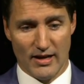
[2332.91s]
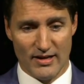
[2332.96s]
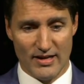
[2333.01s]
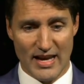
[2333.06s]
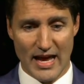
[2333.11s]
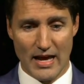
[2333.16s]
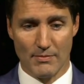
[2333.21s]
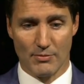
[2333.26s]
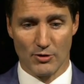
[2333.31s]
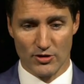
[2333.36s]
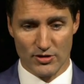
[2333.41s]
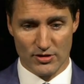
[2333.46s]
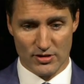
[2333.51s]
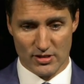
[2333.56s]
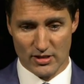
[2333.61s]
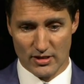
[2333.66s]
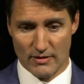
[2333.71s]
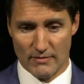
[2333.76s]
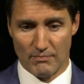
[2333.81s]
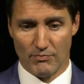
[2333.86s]

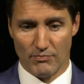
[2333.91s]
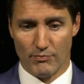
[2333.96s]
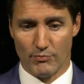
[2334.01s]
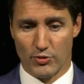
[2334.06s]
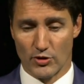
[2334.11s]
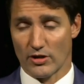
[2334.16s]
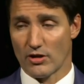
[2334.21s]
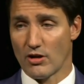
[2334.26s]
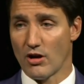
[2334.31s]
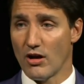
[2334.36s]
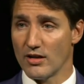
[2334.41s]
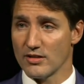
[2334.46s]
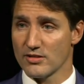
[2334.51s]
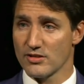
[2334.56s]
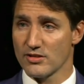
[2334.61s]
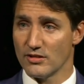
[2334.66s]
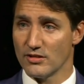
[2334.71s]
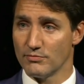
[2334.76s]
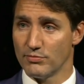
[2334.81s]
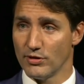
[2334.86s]
neighbors put a
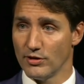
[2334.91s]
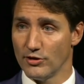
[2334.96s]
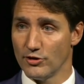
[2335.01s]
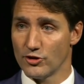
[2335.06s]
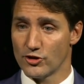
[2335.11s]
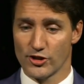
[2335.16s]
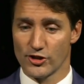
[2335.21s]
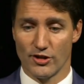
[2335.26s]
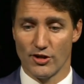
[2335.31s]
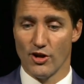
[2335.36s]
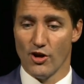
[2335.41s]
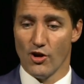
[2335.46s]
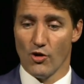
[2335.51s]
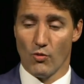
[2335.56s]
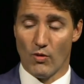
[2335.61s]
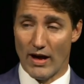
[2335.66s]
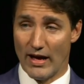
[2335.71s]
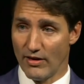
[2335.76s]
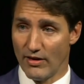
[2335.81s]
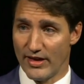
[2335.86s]
cost on pollution
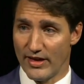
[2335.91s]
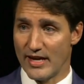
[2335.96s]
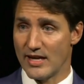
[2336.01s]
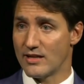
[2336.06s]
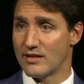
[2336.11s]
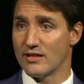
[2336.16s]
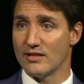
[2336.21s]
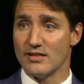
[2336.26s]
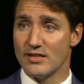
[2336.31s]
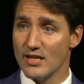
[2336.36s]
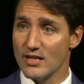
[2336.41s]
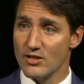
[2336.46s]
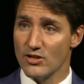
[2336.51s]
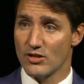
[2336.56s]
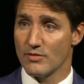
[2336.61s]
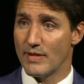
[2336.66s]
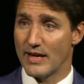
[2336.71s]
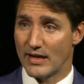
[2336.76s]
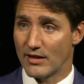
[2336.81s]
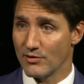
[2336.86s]
while they
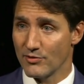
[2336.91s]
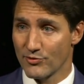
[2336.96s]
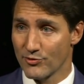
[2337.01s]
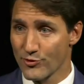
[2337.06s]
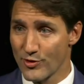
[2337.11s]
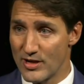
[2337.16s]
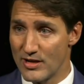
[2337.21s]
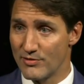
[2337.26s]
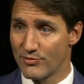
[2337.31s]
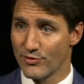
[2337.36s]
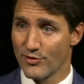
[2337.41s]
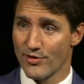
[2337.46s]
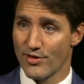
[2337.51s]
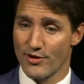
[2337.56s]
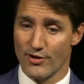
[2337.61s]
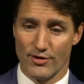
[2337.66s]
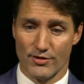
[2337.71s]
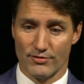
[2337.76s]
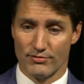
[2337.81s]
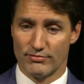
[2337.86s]
continue to make it free for
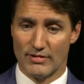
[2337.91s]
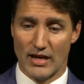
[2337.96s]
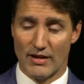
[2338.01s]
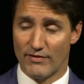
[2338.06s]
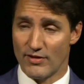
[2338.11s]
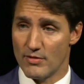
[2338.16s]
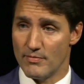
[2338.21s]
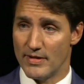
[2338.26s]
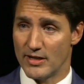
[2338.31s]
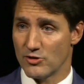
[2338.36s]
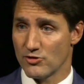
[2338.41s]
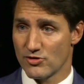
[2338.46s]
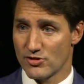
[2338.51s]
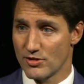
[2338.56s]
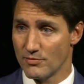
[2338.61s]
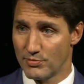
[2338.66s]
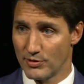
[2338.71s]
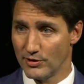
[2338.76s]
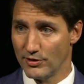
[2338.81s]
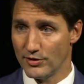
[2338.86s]
their heavy emitters
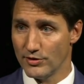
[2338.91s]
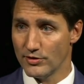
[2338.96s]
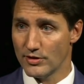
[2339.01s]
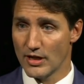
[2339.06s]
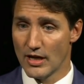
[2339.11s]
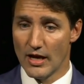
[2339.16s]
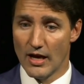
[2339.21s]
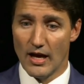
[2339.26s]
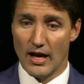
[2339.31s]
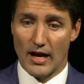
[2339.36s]
to pollute,